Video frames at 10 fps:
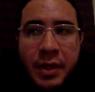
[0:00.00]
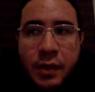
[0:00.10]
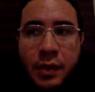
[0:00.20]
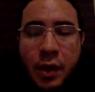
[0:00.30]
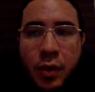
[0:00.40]

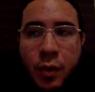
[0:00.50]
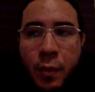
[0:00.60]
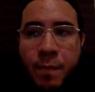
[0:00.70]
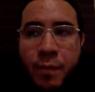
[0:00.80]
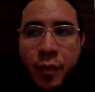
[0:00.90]

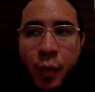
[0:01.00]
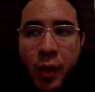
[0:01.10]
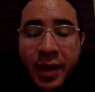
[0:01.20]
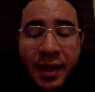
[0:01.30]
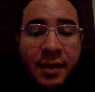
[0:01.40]
So
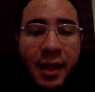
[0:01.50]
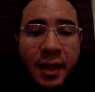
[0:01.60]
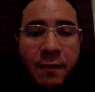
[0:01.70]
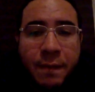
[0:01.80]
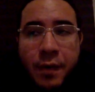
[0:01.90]
what he
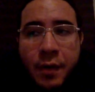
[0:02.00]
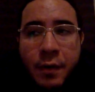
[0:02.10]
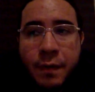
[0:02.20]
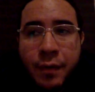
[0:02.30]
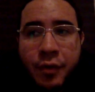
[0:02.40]
did
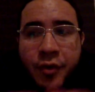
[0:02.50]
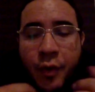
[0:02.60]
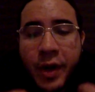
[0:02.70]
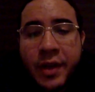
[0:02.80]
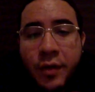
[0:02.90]
for
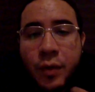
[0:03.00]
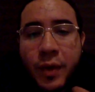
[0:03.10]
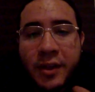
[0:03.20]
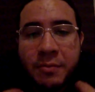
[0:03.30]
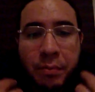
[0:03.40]
trying
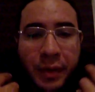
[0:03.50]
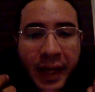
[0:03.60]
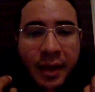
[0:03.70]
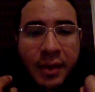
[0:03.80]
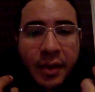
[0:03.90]
to
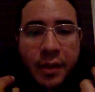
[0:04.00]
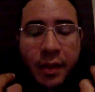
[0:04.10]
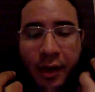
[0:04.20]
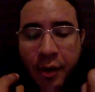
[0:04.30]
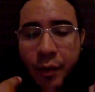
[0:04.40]
explain the
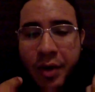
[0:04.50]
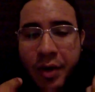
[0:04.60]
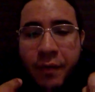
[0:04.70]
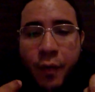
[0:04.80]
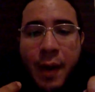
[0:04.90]
theory
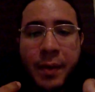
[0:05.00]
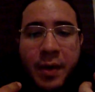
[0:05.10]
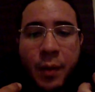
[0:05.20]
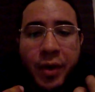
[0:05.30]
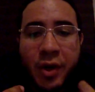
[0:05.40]
of
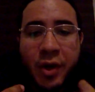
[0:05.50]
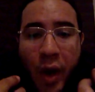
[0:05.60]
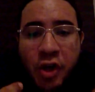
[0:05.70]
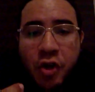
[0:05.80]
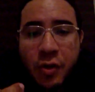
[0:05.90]
gravity with
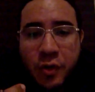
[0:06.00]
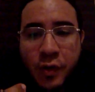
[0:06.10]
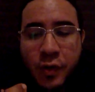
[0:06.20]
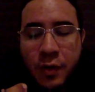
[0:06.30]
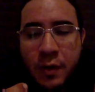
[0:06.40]

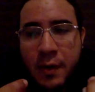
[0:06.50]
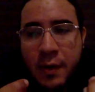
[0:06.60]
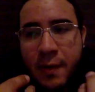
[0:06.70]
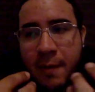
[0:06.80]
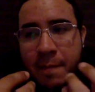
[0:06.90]
equations,
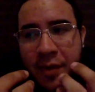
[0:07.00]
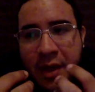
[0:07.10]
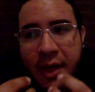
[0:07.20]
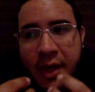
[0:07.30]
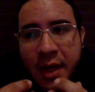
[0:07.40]

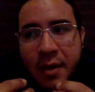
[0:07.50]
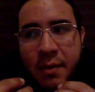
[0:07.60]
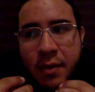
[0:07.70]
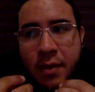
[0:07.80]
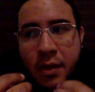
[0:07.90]

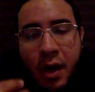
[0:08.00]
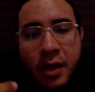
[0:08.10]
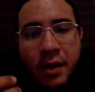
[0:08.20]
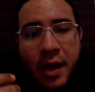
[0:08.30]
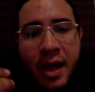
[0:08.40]
he
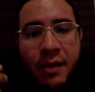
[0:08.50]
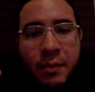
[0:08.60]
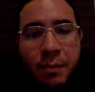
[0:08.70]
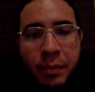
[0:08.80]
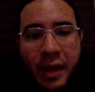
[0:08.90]
thought
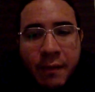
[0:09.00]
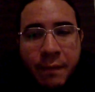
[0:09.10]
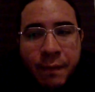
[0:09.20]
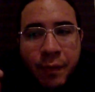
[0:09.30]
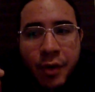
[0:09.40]

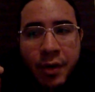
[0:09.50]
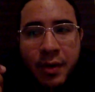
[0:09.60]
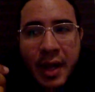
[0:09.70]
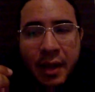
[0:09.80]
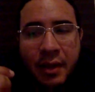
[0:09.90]

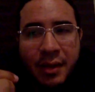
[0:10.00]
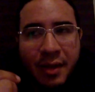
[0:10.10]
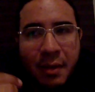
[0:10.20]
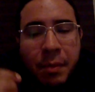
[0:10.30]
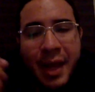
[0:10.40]
for like
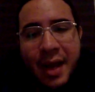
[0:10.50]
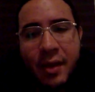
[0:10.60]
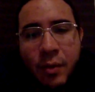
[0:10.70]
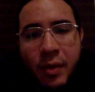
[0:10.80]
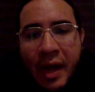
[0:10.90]
the
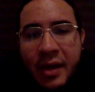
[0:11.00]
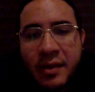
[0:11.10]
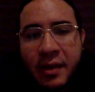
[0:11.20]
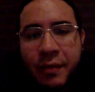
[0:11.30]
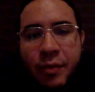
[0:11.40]
planet
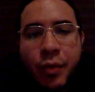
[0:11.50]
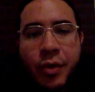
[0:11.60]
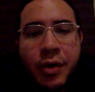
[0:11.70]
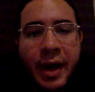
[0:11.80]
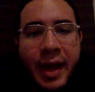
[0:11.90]
as if it
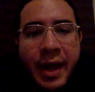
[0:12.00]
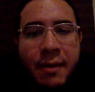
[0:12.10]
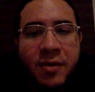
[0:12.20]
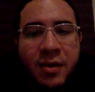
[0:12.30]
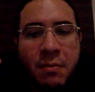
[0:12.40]
were
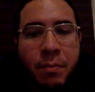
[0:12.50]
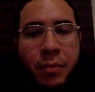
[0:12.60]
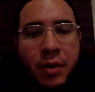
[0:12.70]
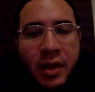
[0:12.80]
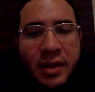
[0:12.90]
a
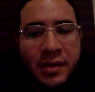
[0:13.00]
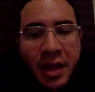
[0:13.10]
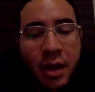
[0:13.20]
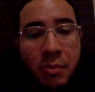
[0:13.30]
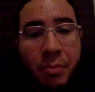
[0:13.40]
simple
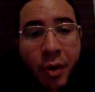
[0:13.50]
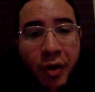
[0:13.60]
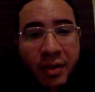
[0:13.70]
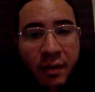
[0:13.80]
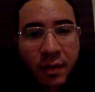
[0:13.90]
single
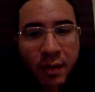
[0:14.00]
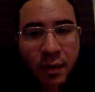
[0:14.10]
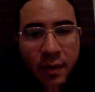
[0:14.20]
point,